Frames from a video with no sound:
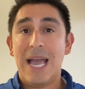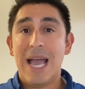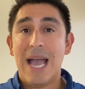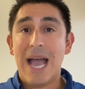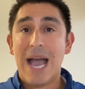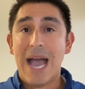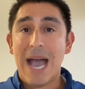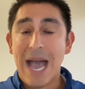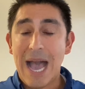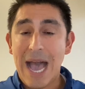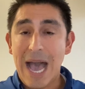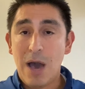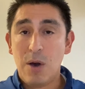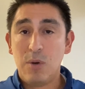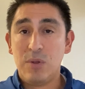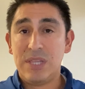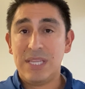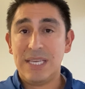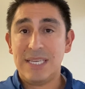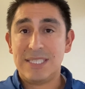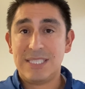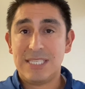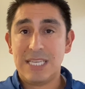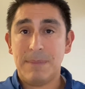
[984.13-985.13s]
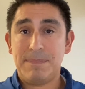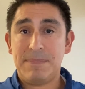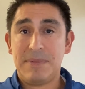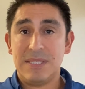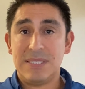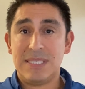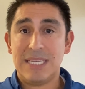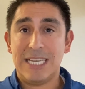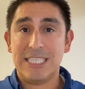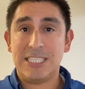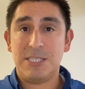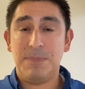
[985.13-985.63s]
how the
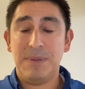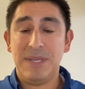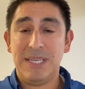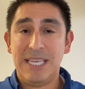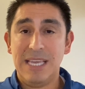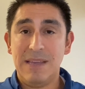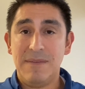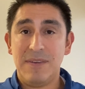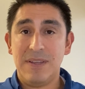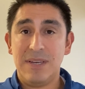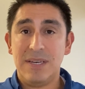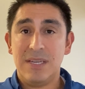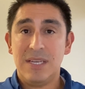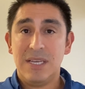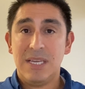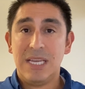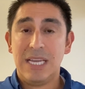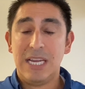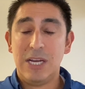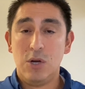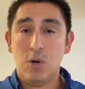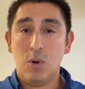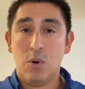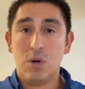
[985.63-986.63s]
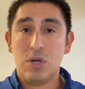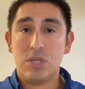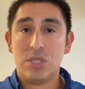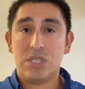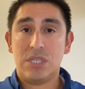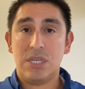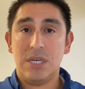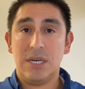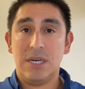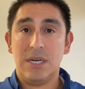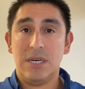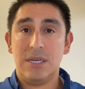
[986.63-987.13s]
acceptance has to be given in order
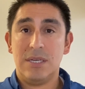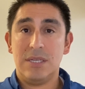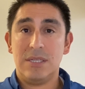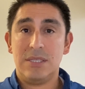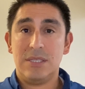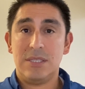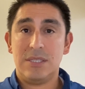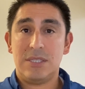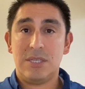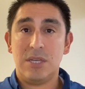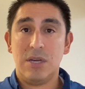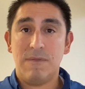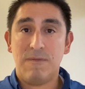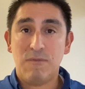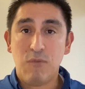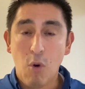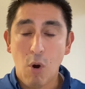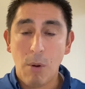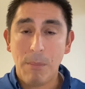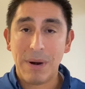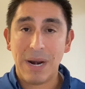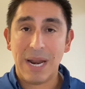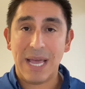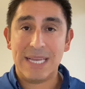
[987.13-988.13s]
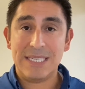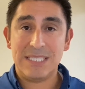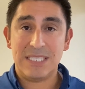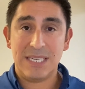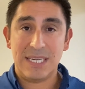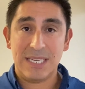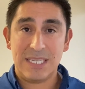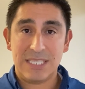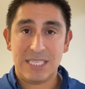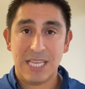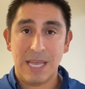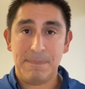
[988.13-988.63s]
to formalize an
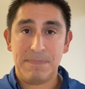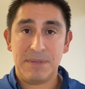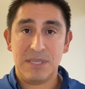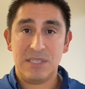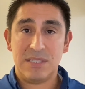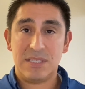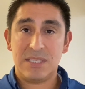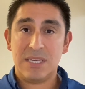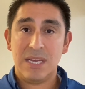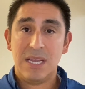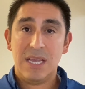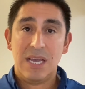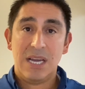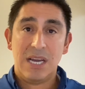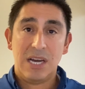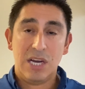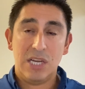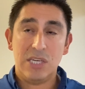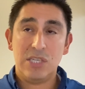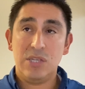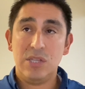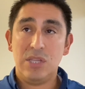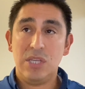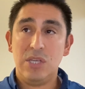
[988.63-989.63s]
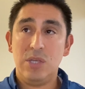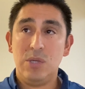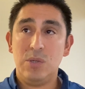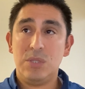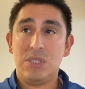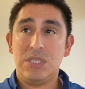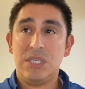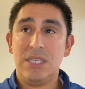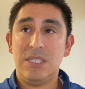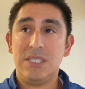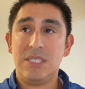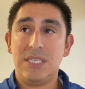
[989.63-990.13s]
acceptance. Under the
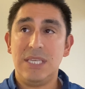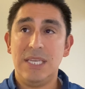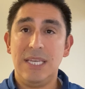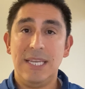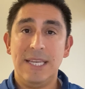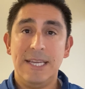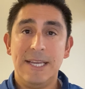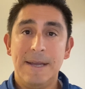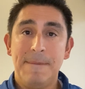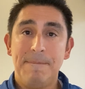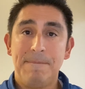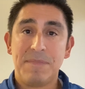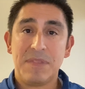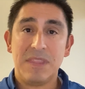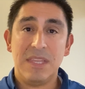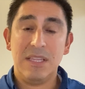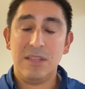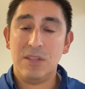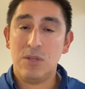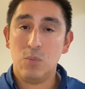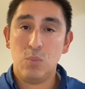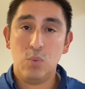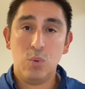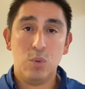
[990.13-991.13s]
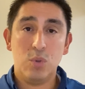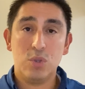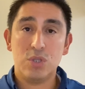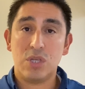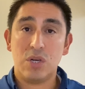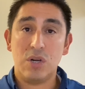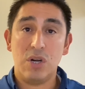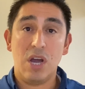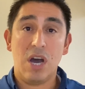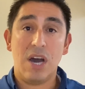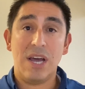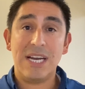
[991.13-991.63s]
UCC, the rules are
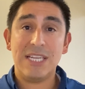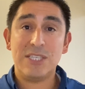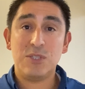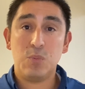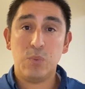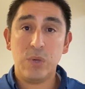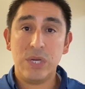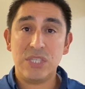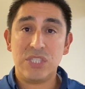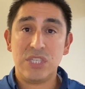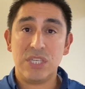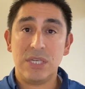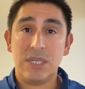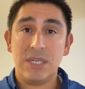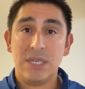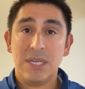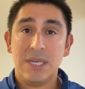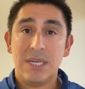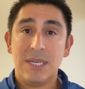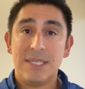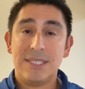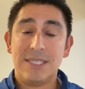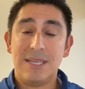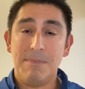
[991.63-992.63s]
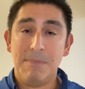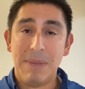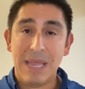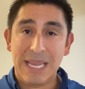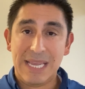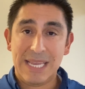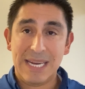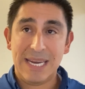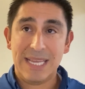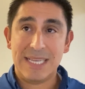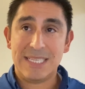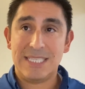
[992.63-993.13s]
not as rigid to
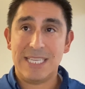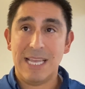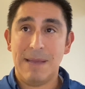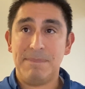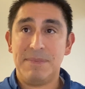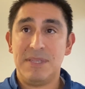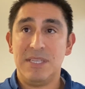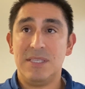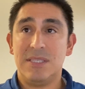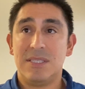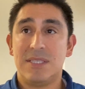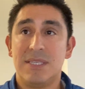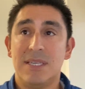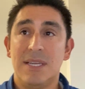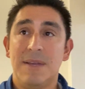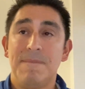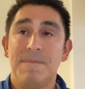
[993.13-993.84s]
make an acceptance.